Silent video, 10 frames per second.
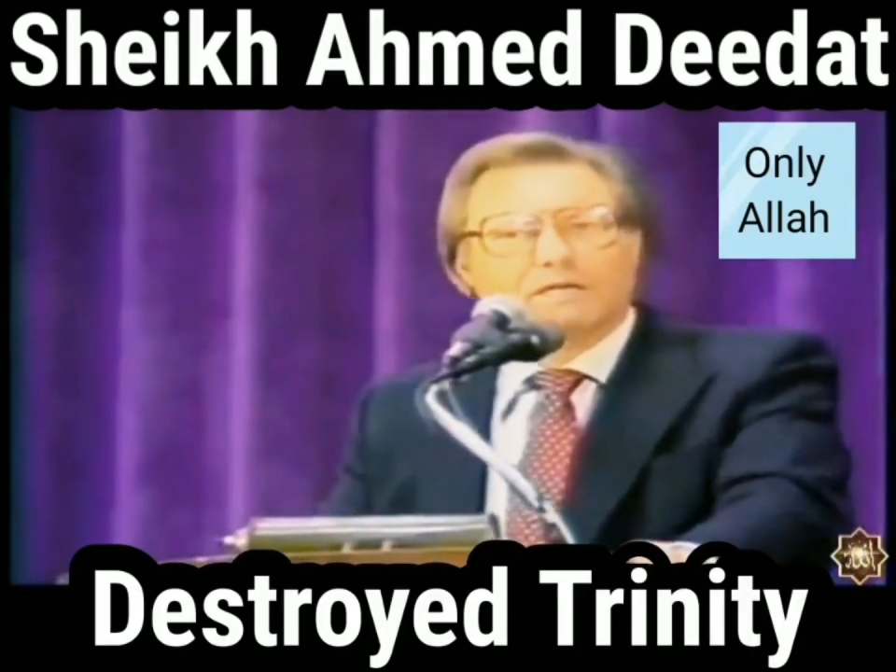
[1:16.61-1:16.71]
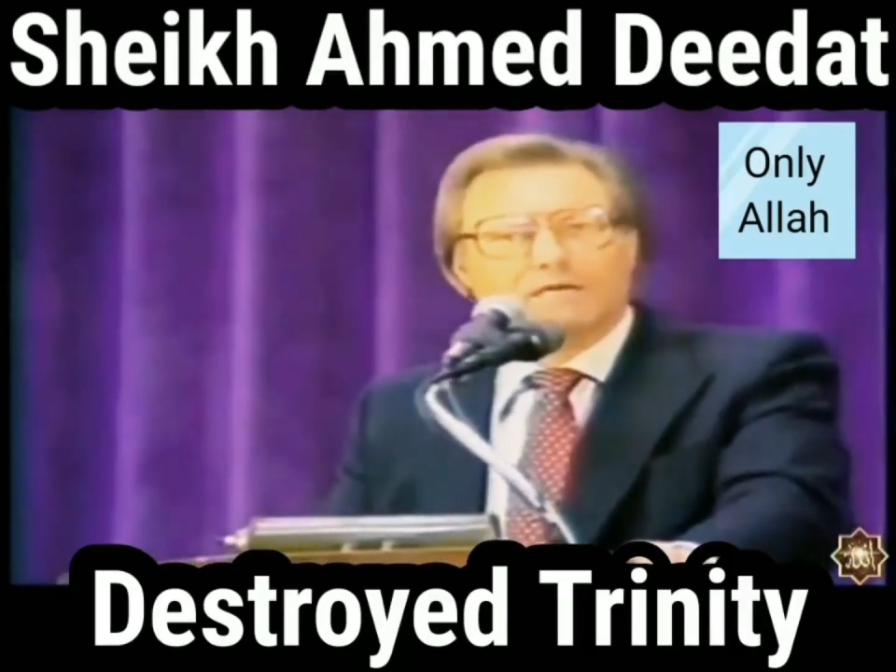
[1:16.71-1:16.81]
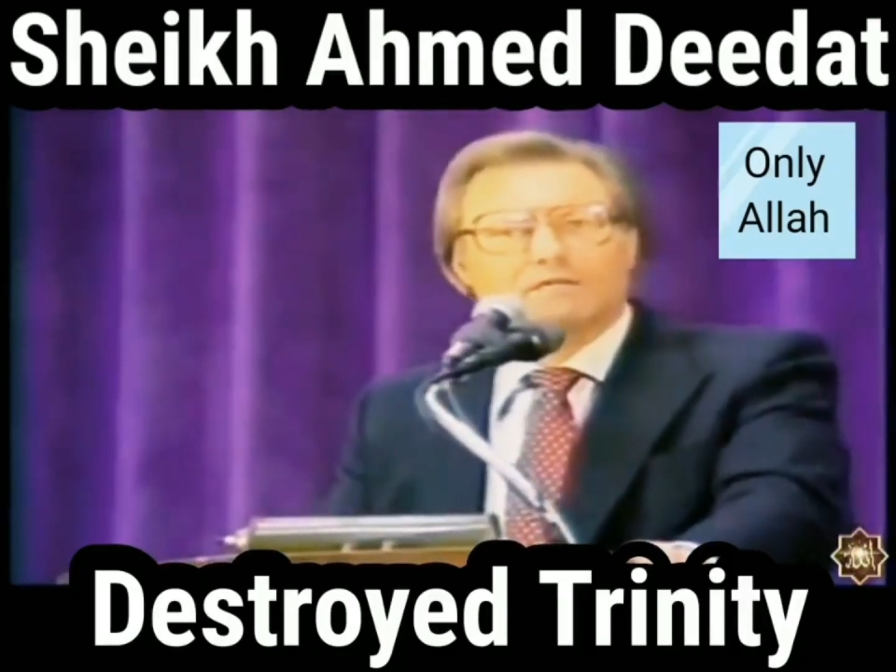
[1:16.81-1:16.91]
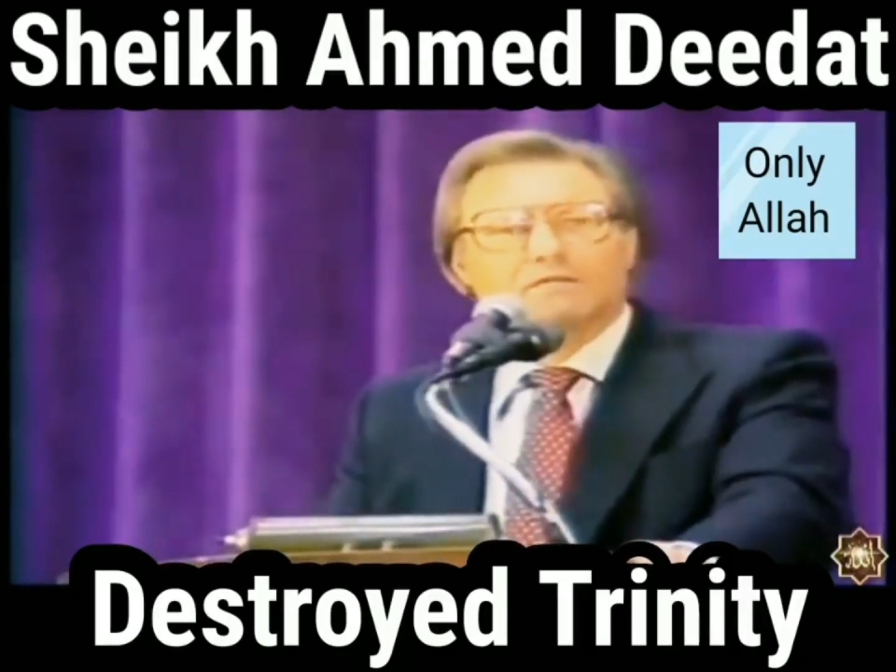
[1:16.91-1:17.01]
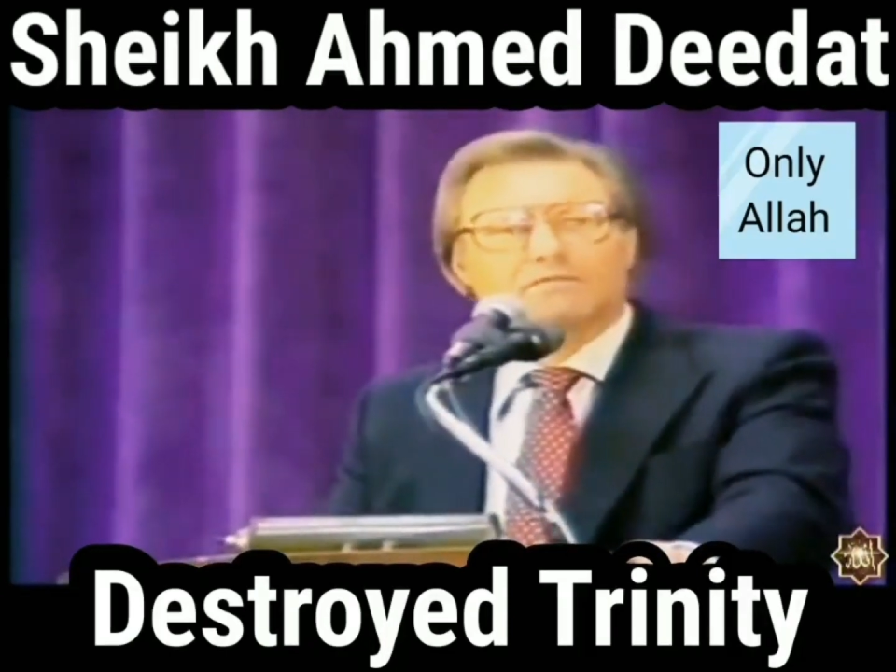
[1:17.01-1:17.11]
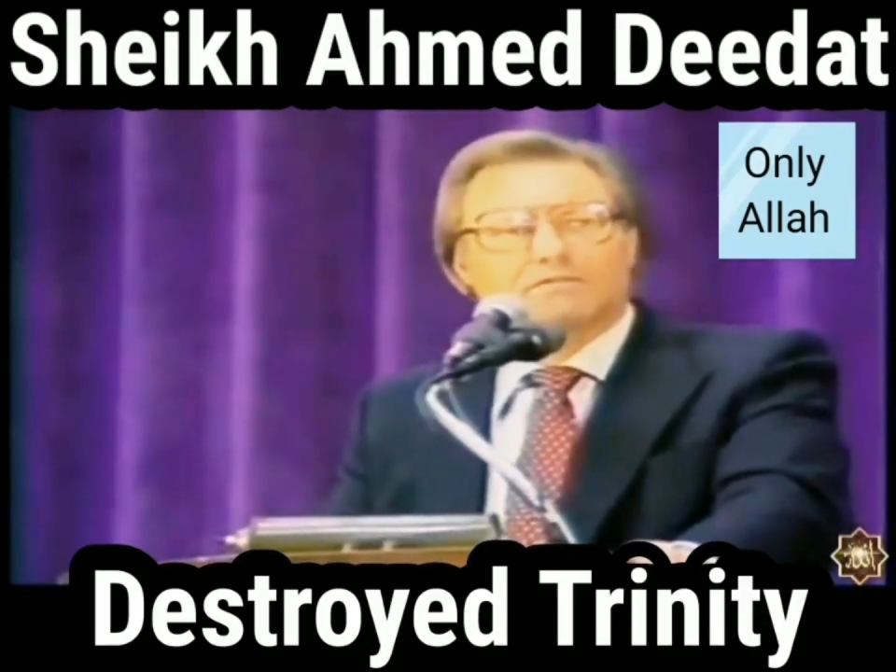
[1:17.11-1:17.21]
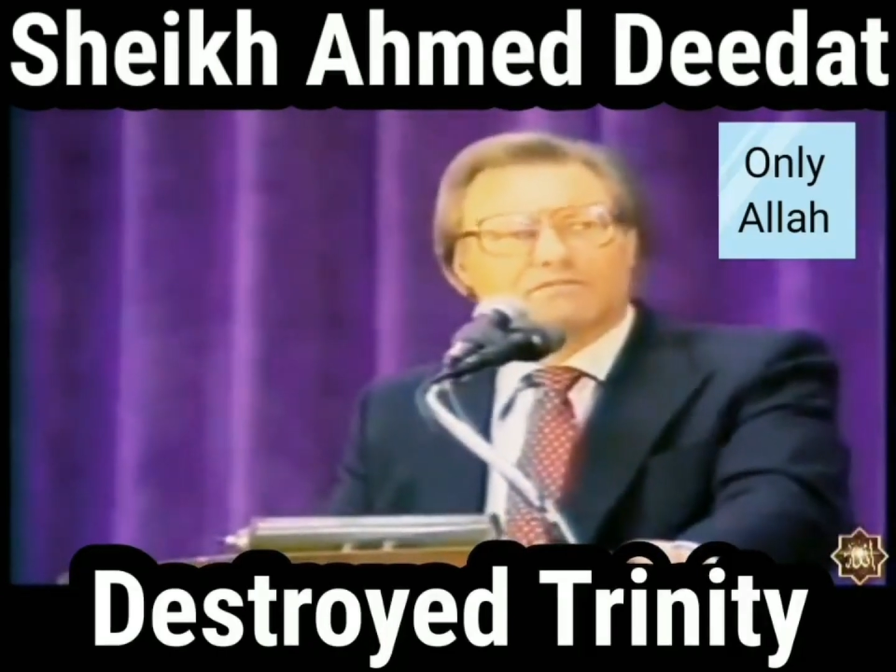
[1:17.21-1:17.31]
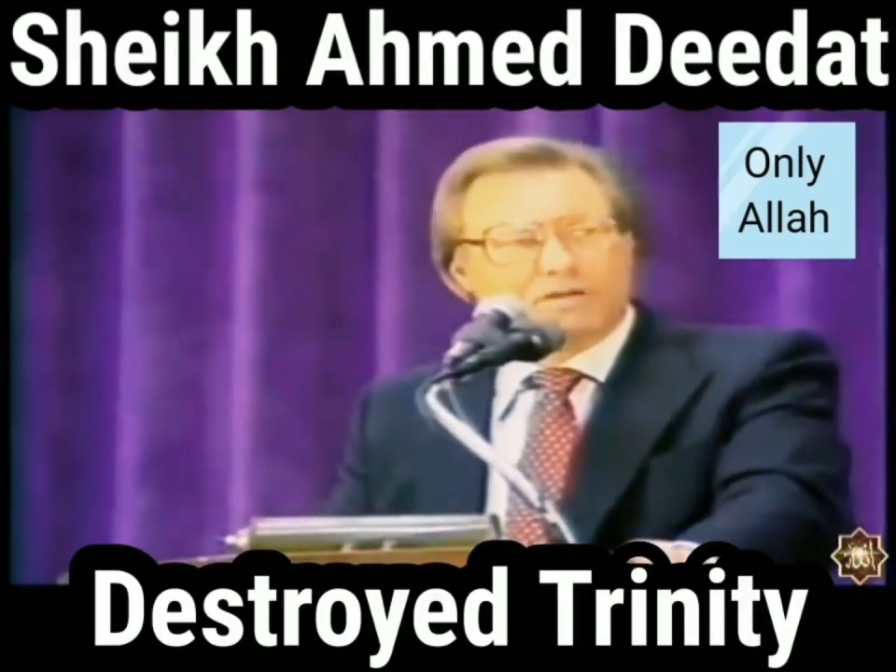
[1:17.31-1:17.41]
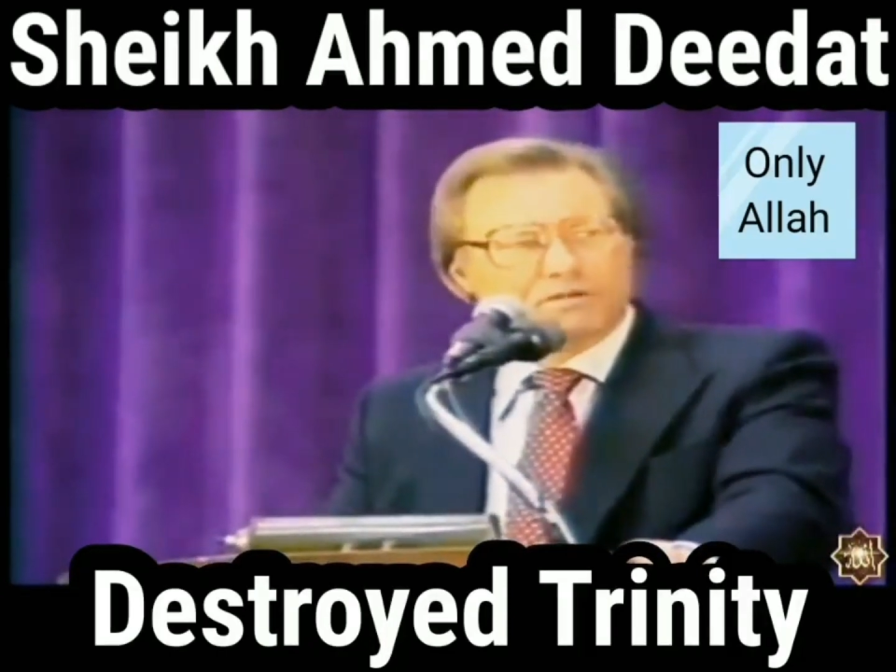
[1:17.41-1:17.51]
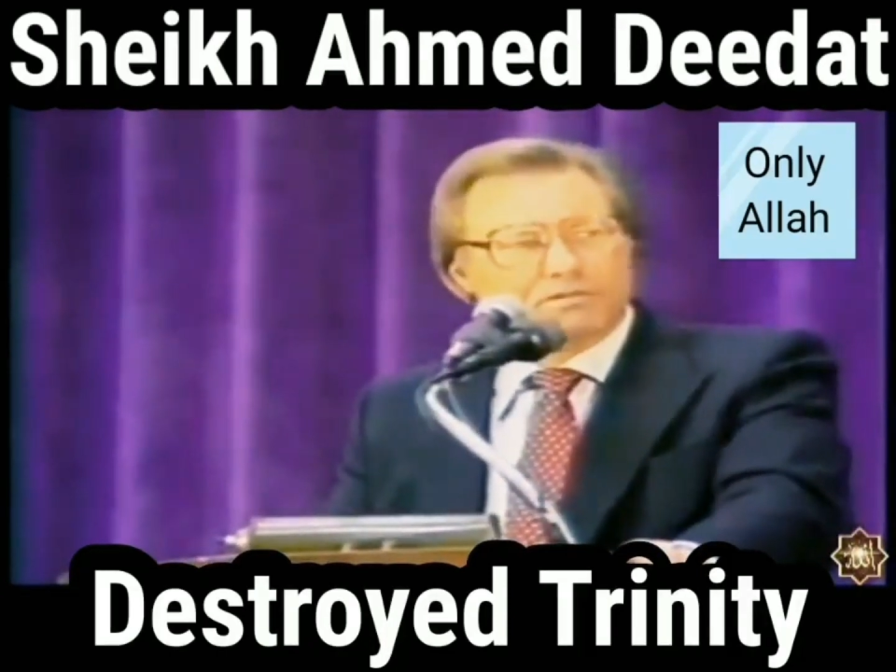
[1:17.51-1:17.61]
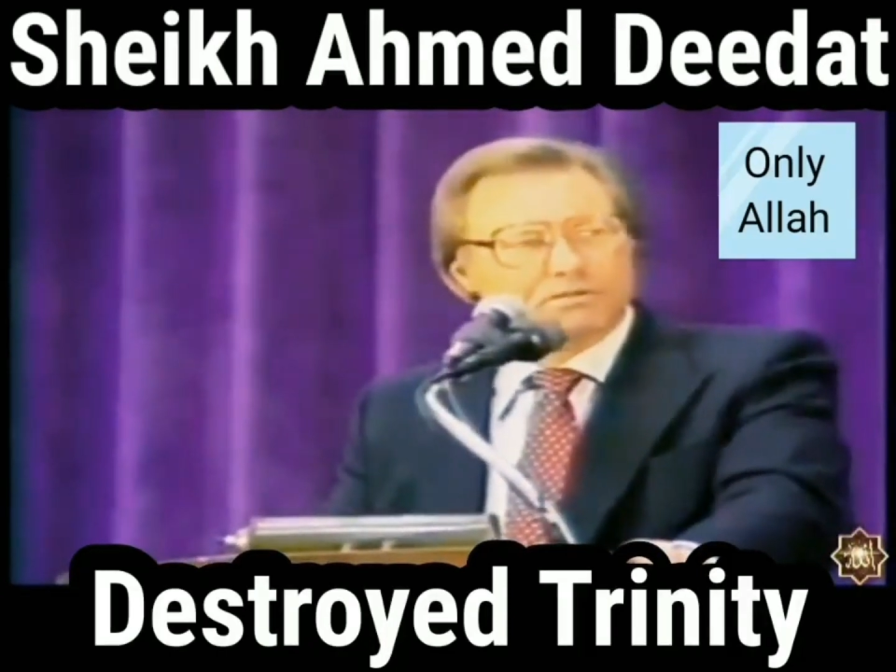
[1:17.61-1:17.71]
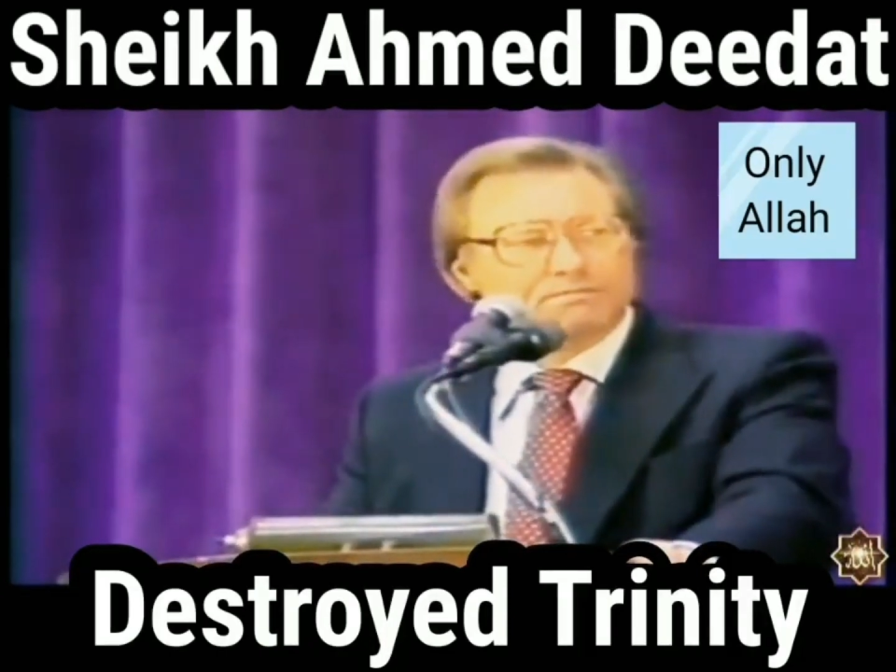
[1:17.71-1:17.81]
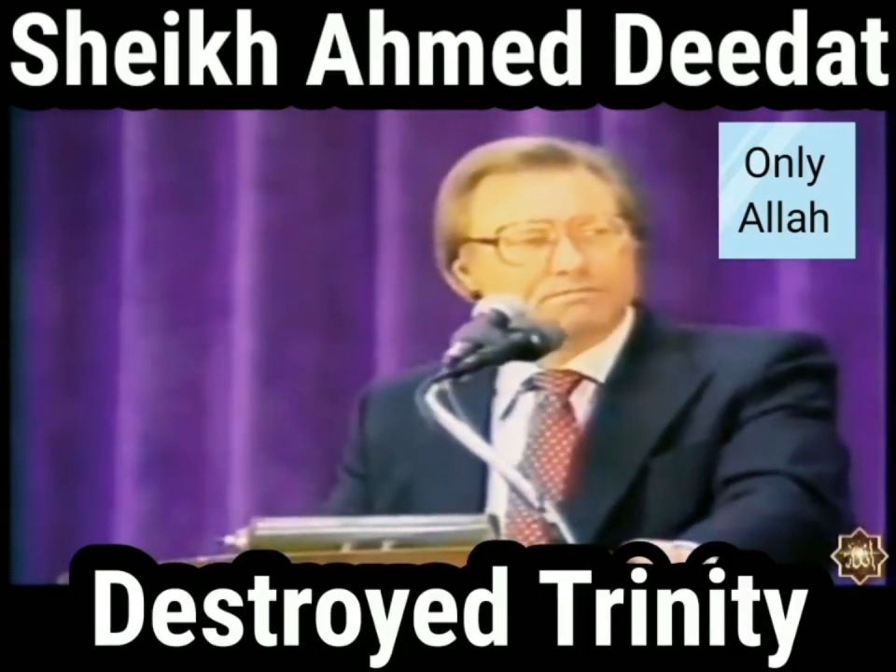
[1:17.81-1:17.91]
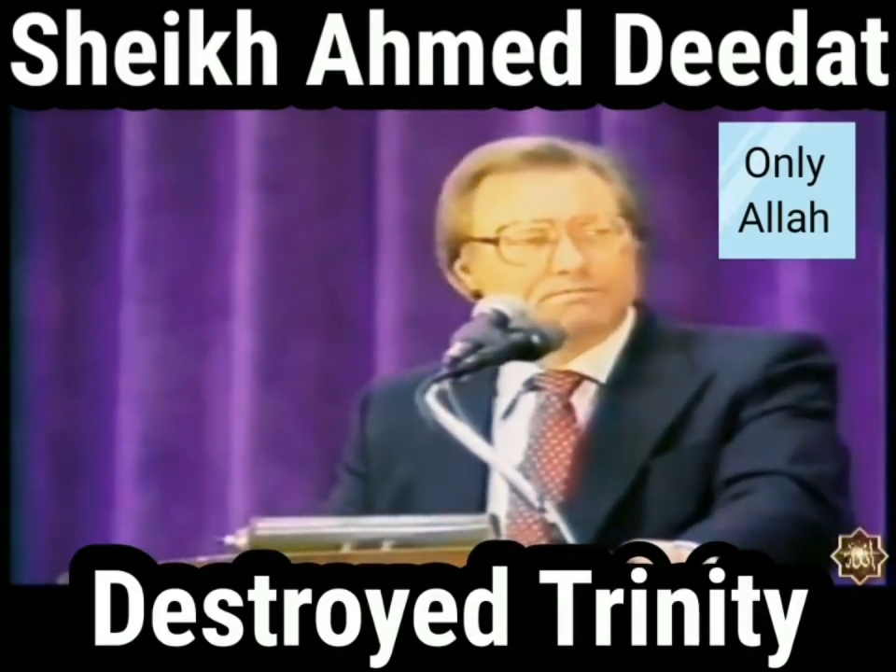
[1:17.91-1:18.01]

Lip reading: hand of the Father